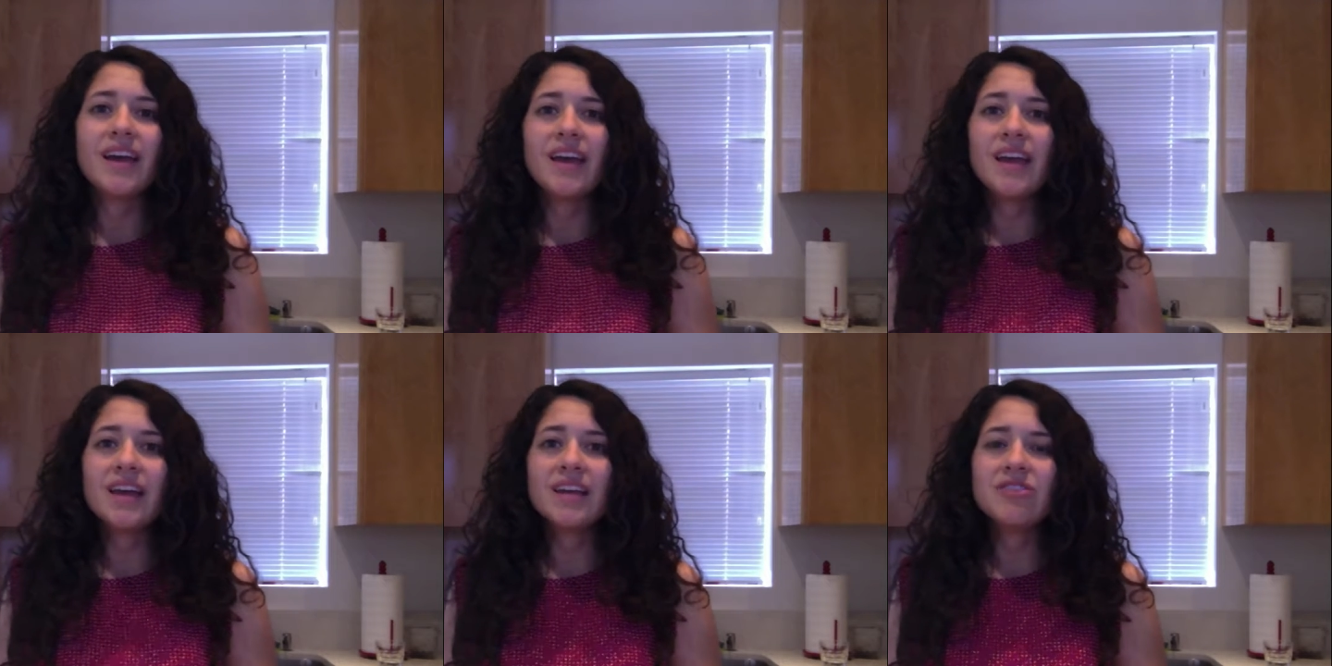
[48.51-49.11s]

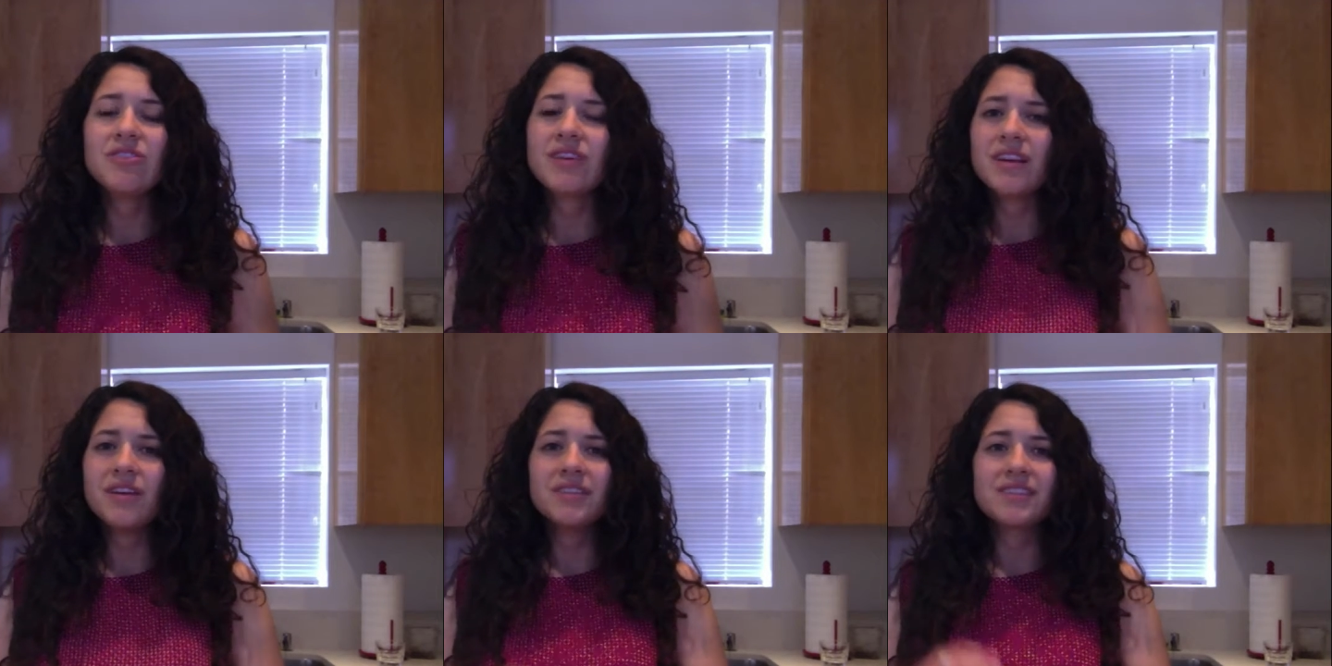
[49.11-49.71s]
And you can
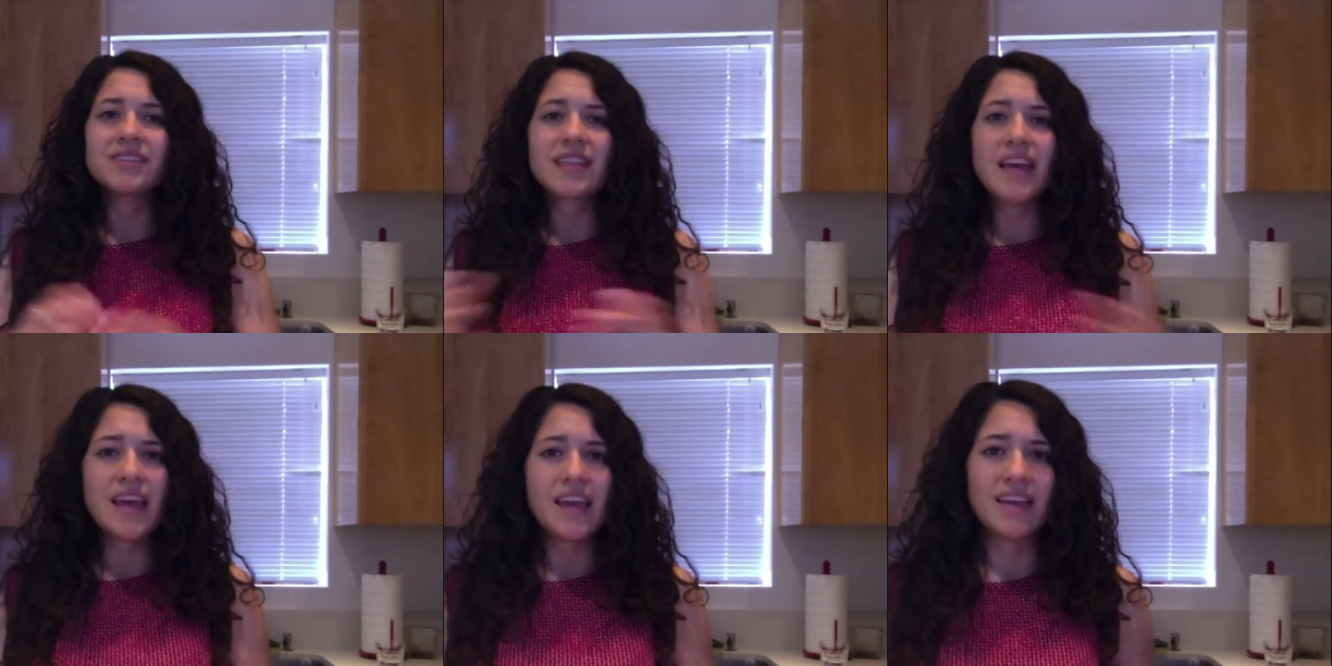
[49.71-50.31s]
get all the
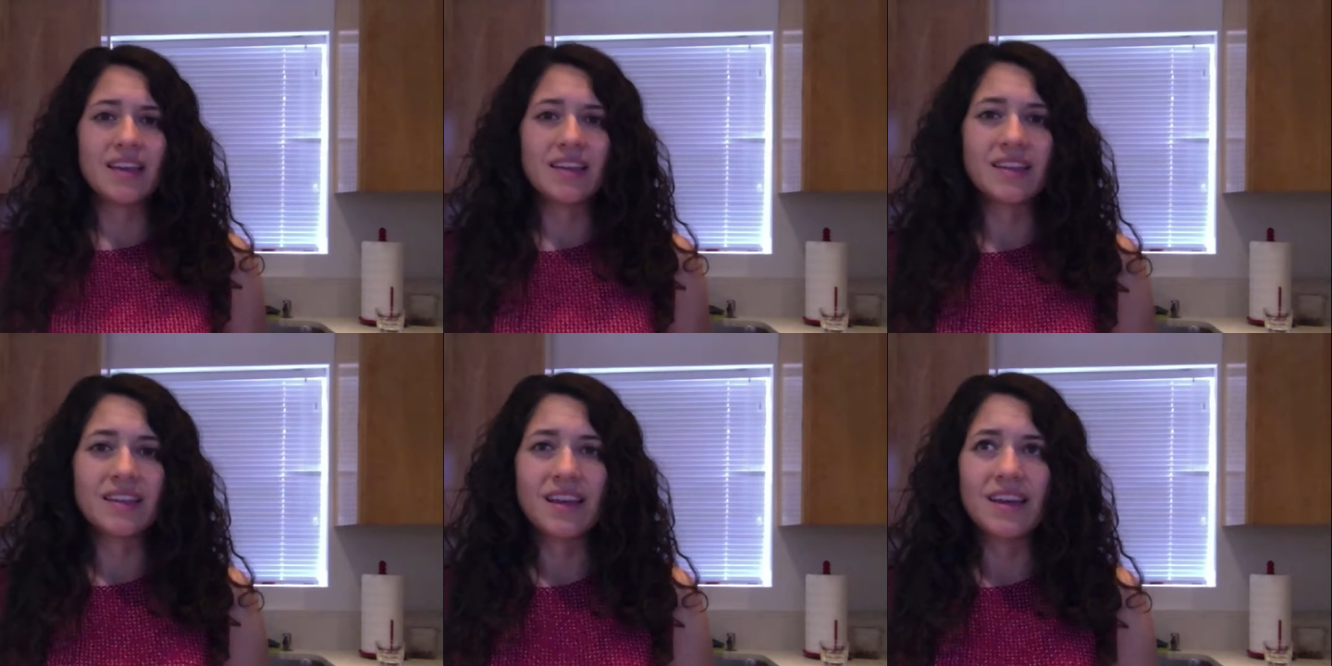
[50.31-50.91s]
slang
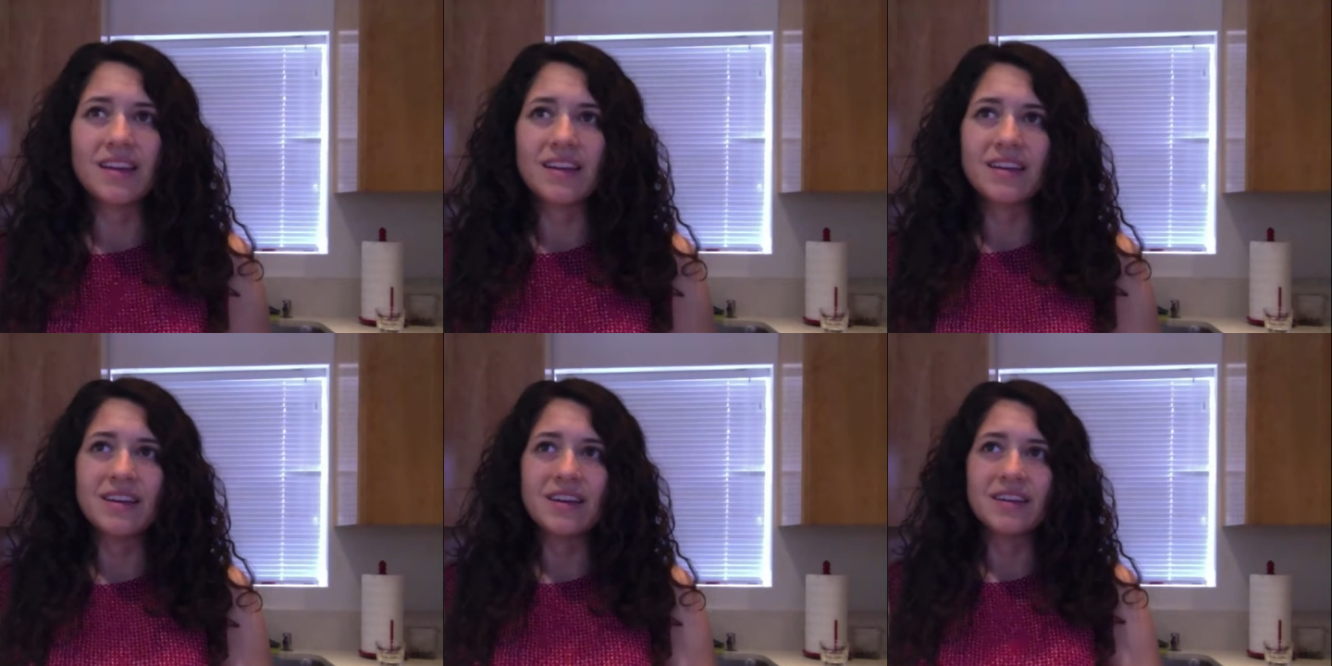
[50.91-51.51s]
like
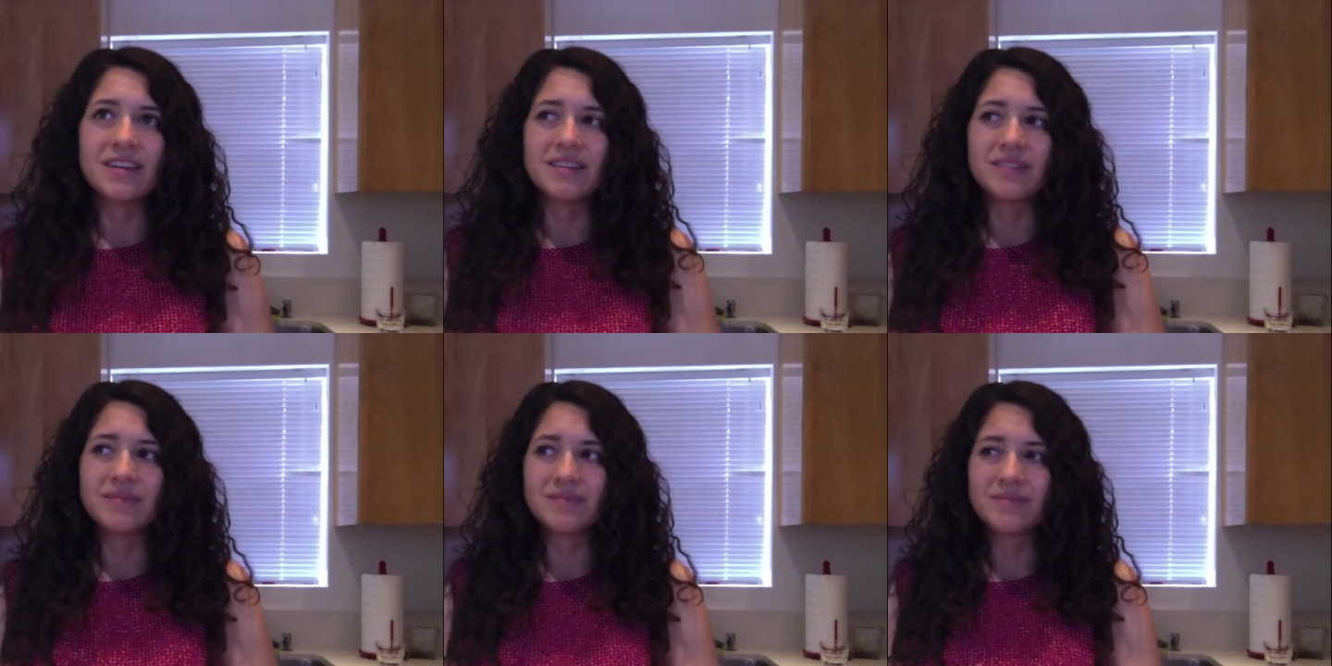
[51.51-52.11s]

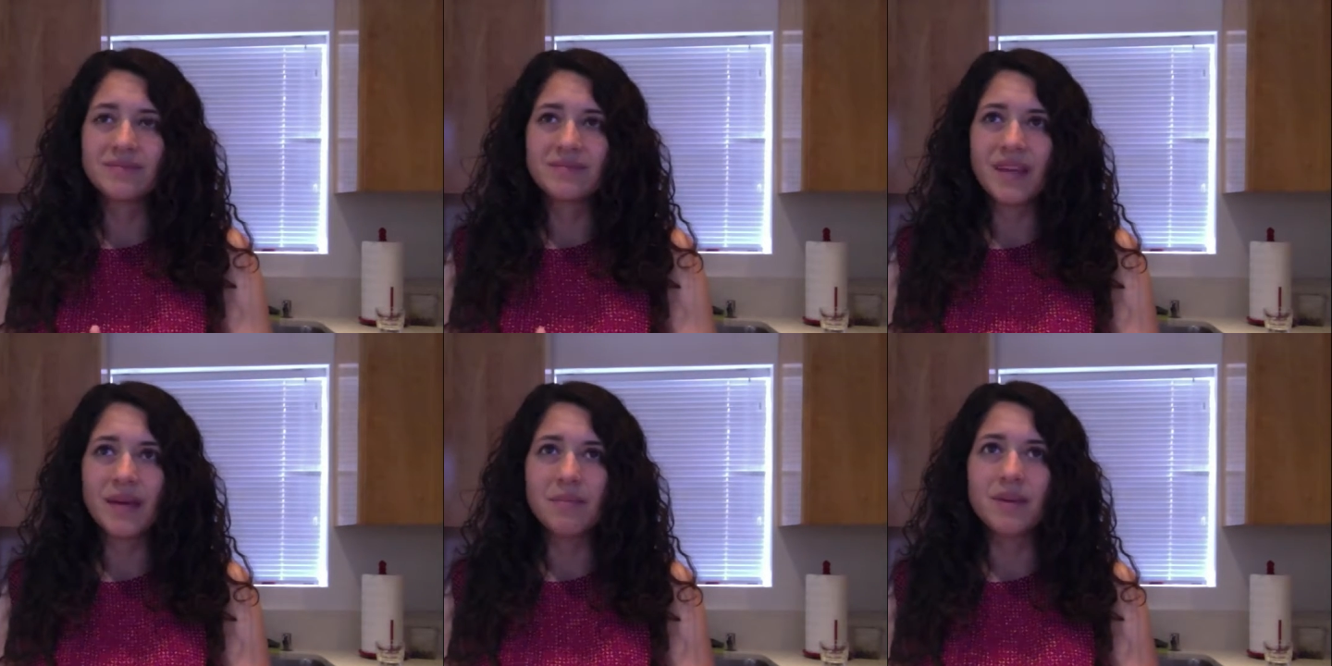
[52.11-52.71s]

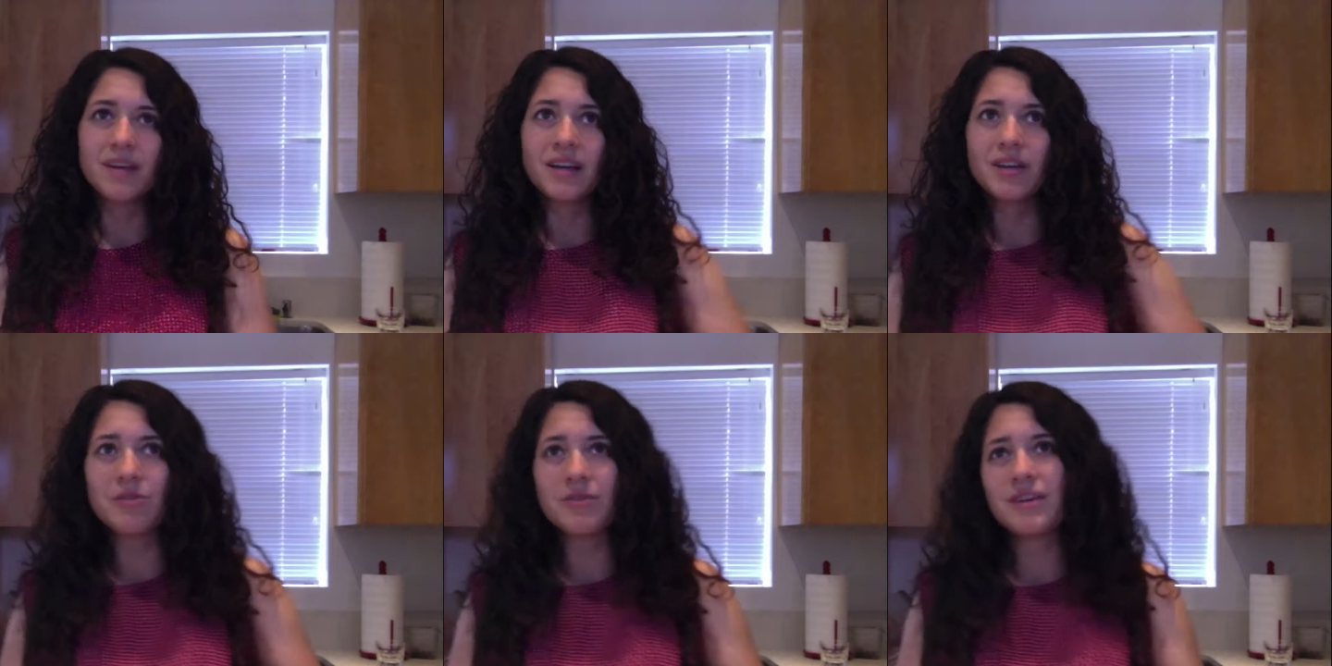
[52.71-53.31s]
I'm gonna
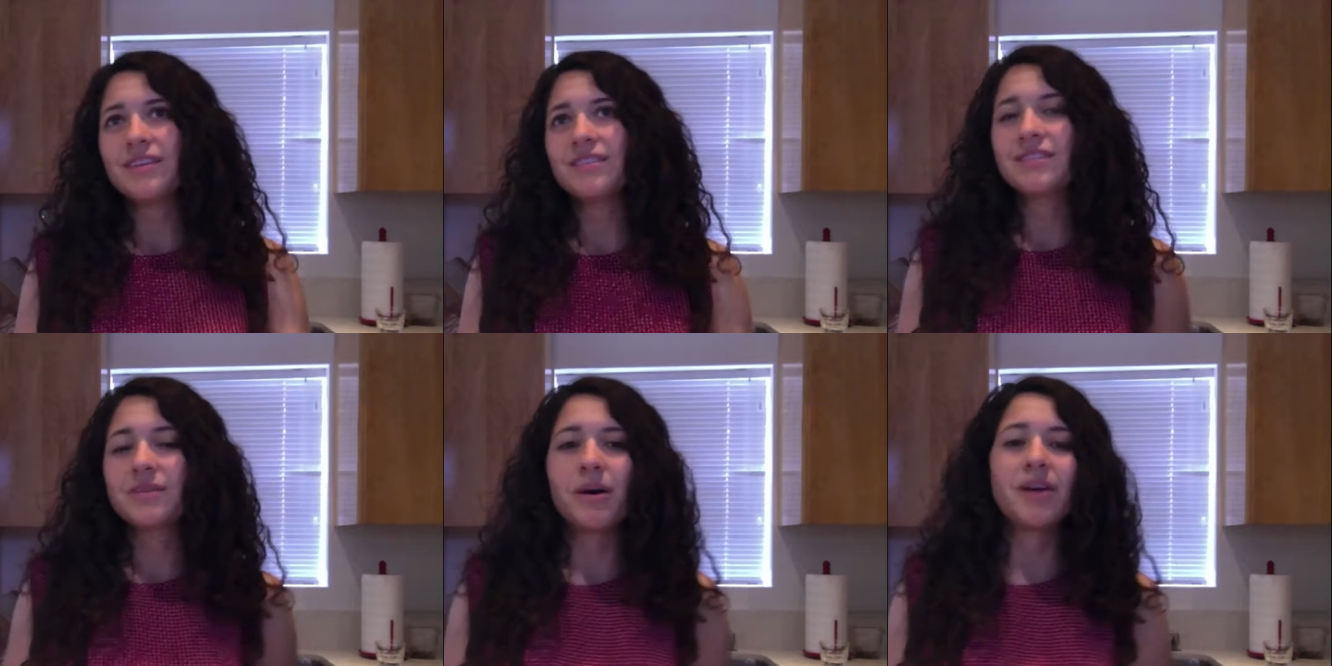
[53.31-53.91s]
go eat
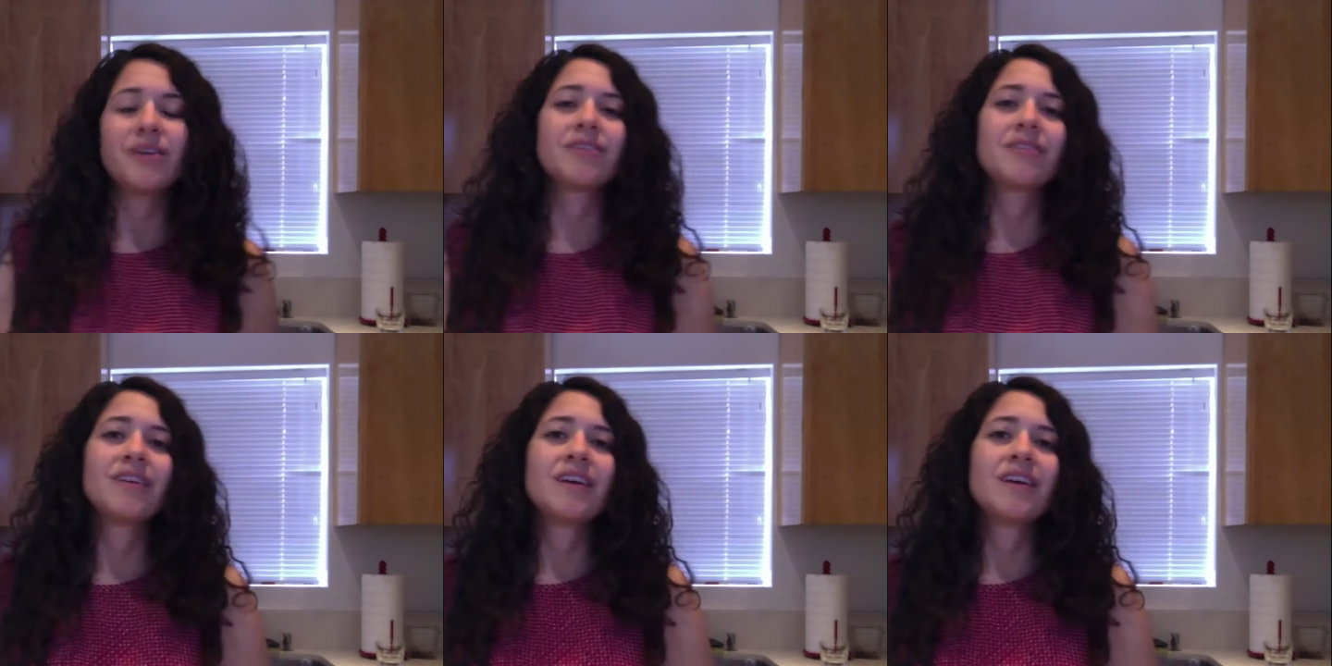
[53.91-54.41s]
tomorrow.